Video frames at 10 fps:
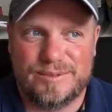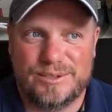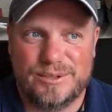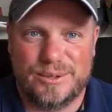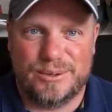
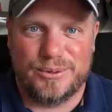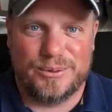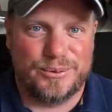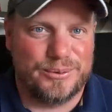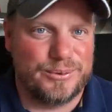
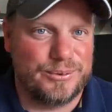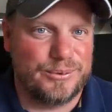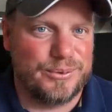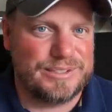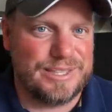
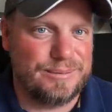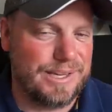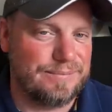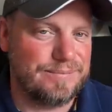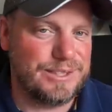So what's that
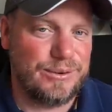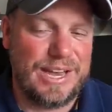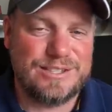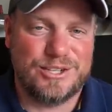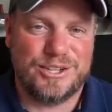mean? So
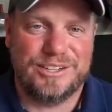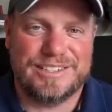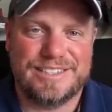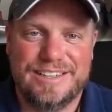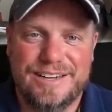as a
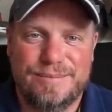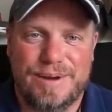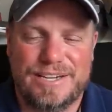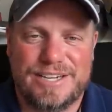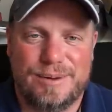journalist,
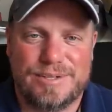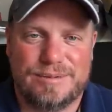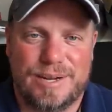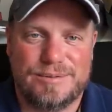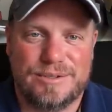my job is
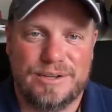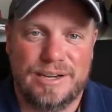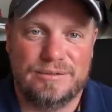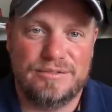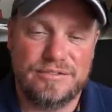sometimes to
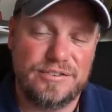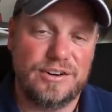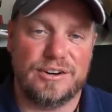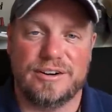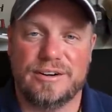
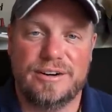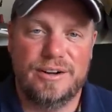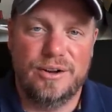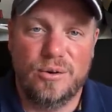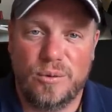infer
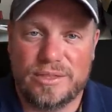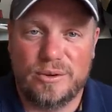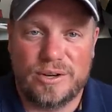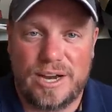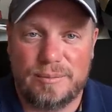what
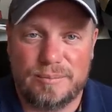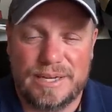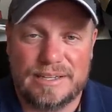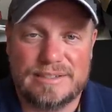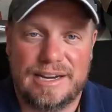no comment
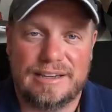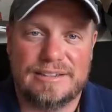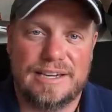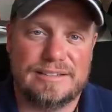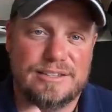means. And I can
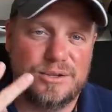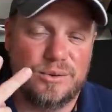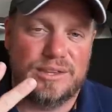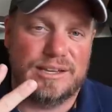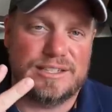say it's two
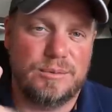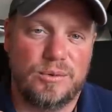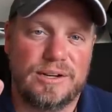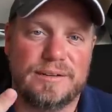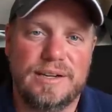things. Number
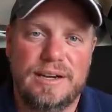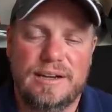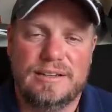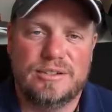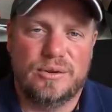one,
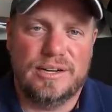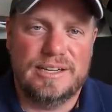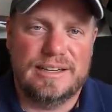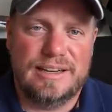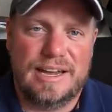Toyota
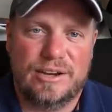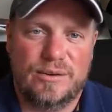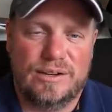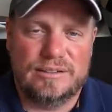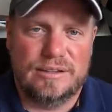did not
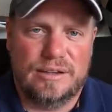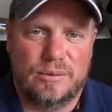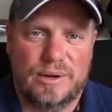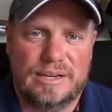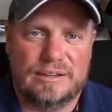go out of the
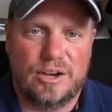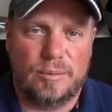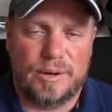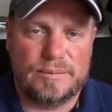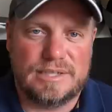way and call
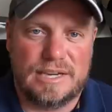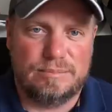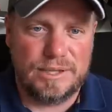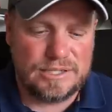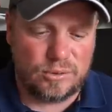me up and say,
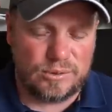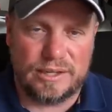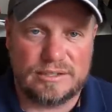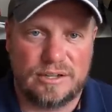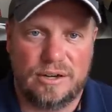please don't run
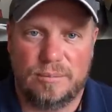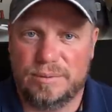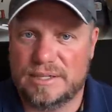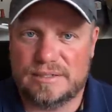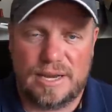this at all.
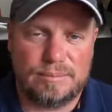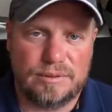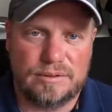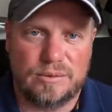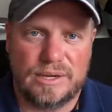Please
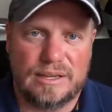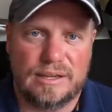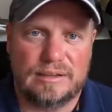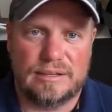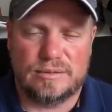stop doing
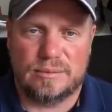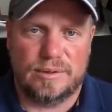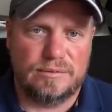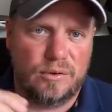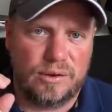anything. It's going
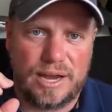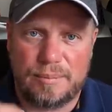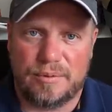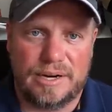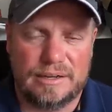to be full of
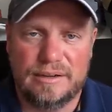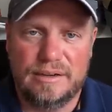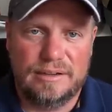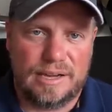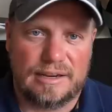copyright,
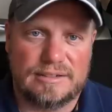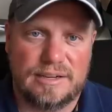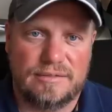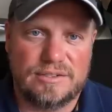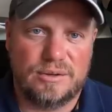that kind of
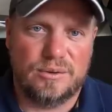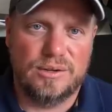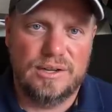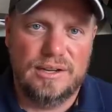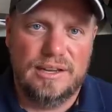stuff.
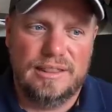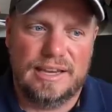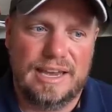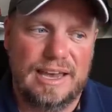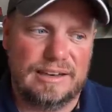So they
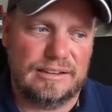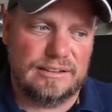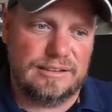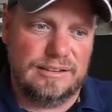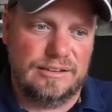can't,
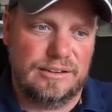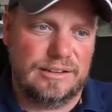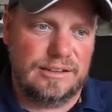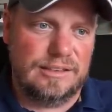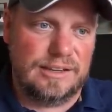you know,
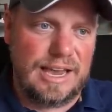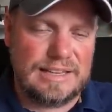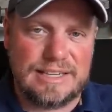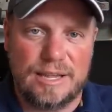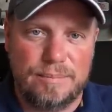the
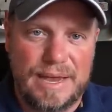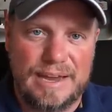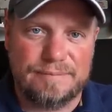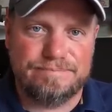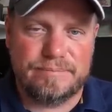cat's out of the
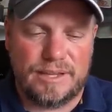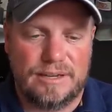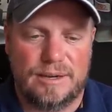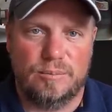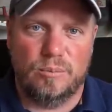bag.
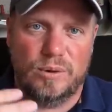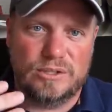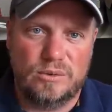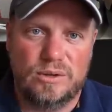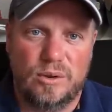We
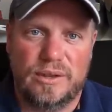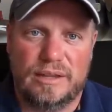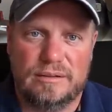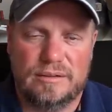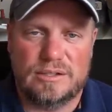do know
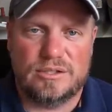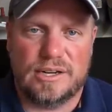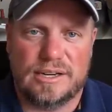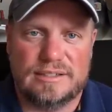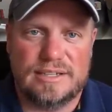that this
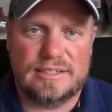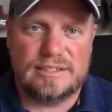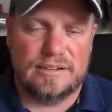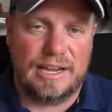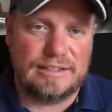truck exists.
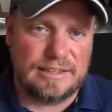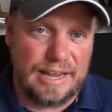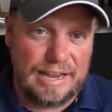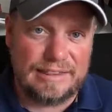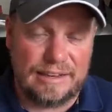They're not
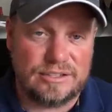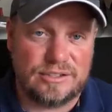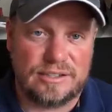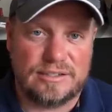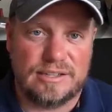denying that this
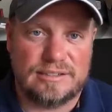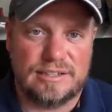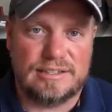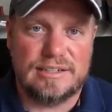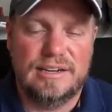truck doesn't
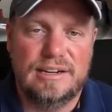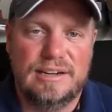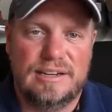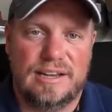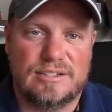exist.
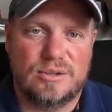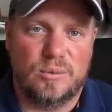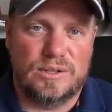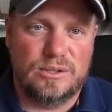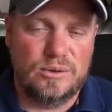And so
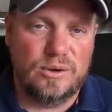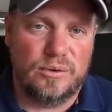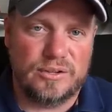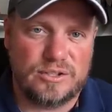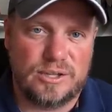we do know
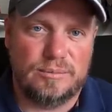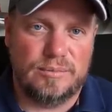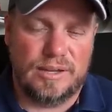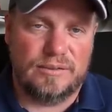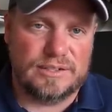this
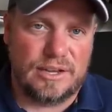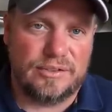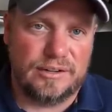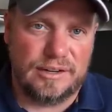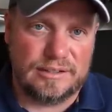trim level is
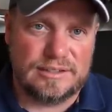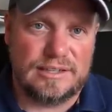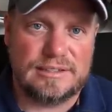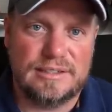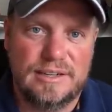out there and it
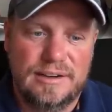exists.